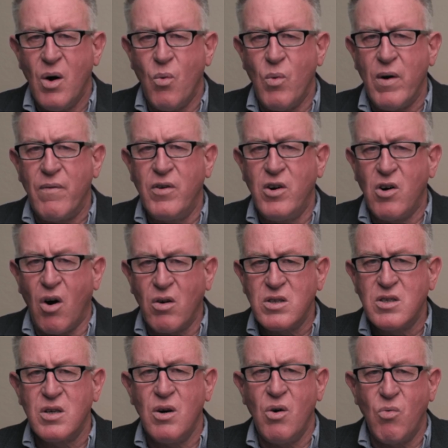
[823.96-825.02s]
We've got
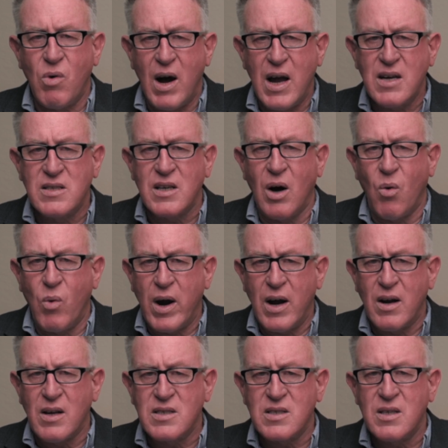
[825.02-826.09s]
to raise
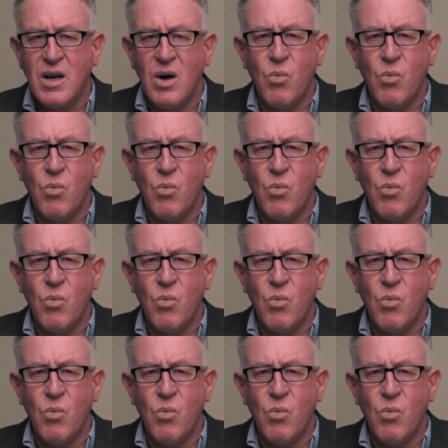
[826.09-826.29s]
awareness.